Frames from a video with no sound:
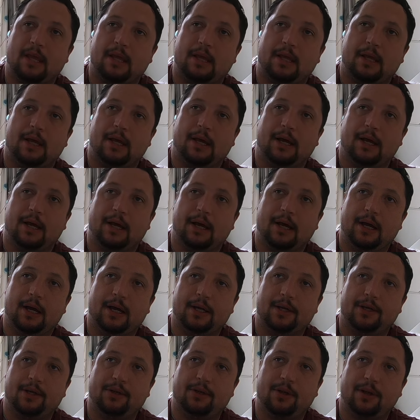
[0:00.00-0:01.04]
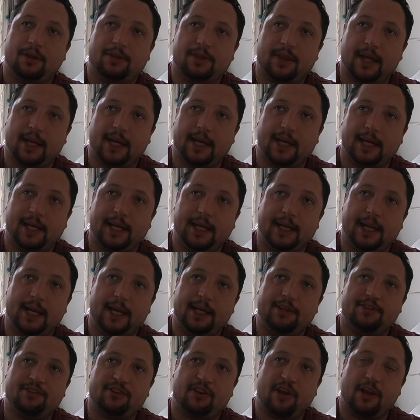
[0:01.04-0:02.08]
Uh, the other thing, he
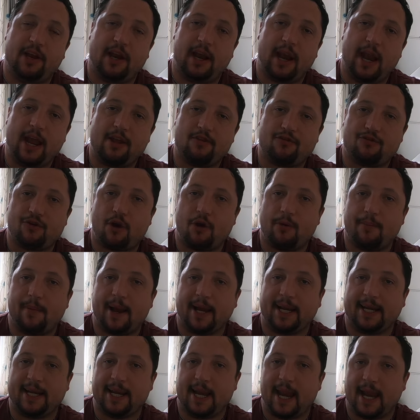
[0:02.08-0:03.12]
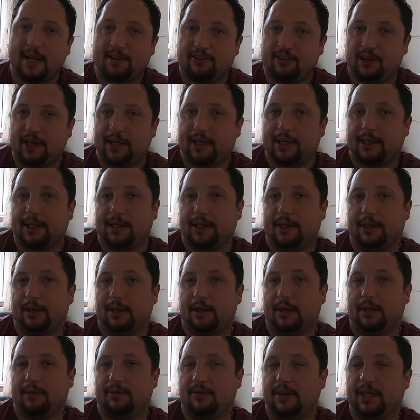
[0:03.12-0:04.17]
needs an electromagnetic. I
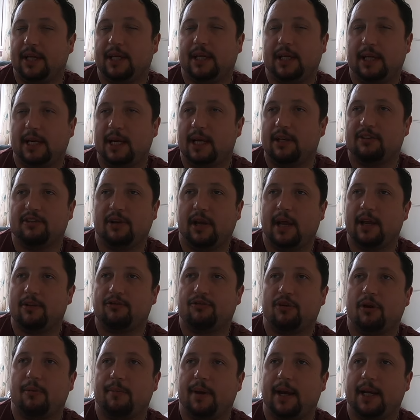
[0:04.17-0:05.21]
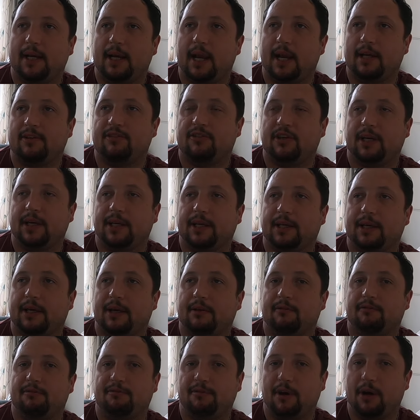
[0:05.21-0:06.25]
think he needs an electromagnetic
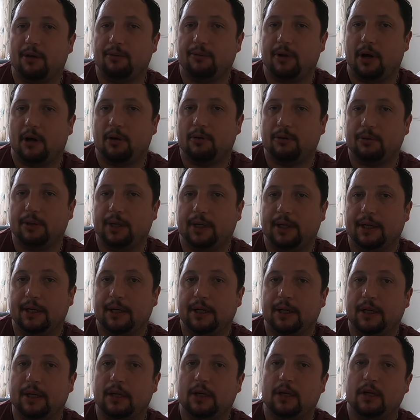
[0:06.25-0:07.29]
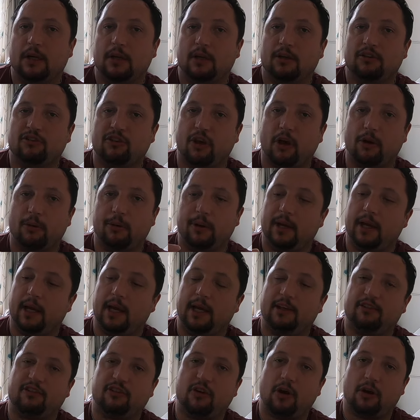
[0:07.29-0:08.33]
phone holder. So
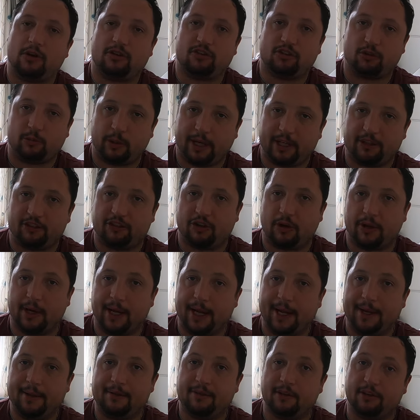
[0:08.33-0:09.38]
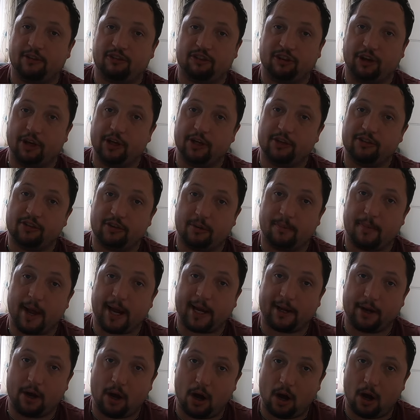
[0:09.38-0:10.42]
it's got a switch on it that turns the
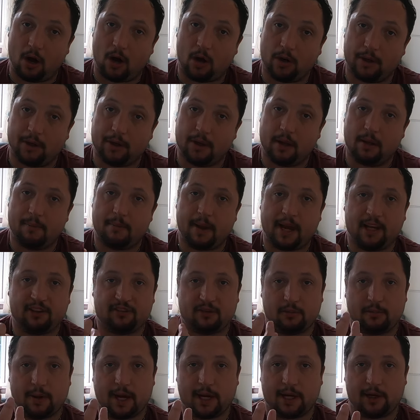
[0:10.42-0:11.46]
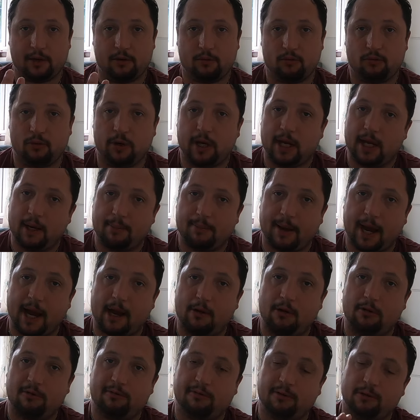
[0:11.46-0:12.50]
magnet on and makes the magnet really
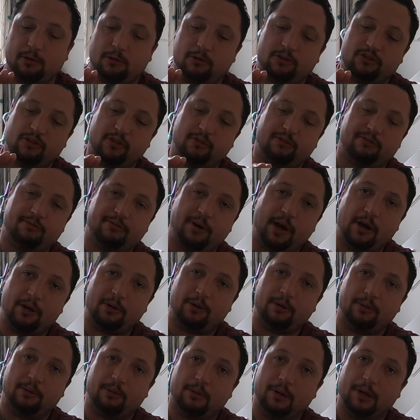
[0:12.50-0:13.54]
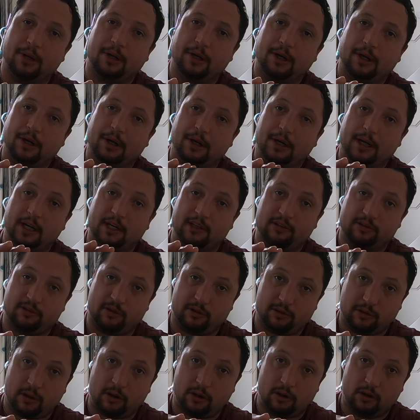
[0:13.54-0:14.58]
powerful. So the phone is
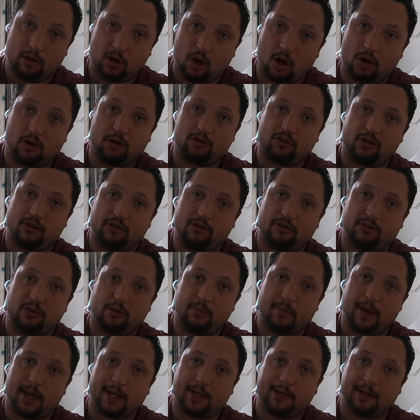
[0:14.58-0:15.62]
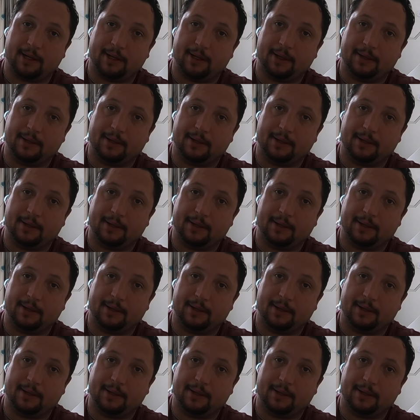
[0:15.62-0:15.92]
like locked onto the magnet.